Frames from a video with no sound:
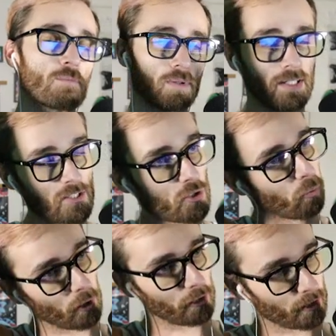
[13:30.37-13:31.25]
played to
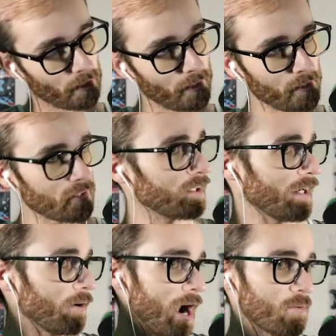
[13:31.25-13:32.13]
work that
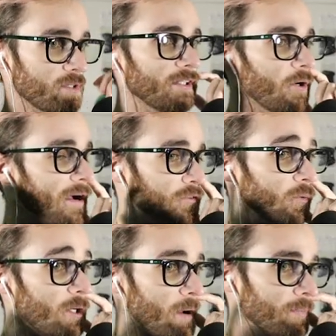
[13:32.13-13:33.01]
I, I really don't have to
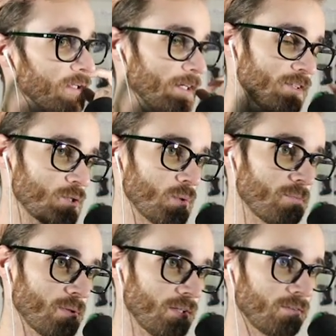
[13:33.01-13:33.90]
worry about playing this one,
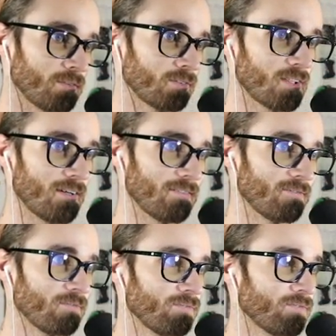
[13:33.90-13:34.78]
but
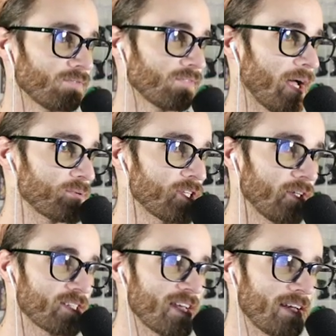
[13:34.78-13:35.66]
I'm still
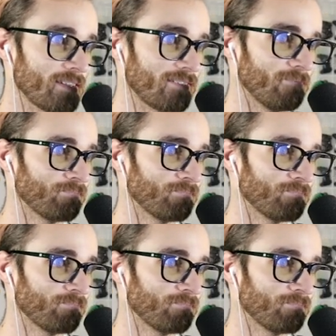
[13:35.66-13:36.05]
excited.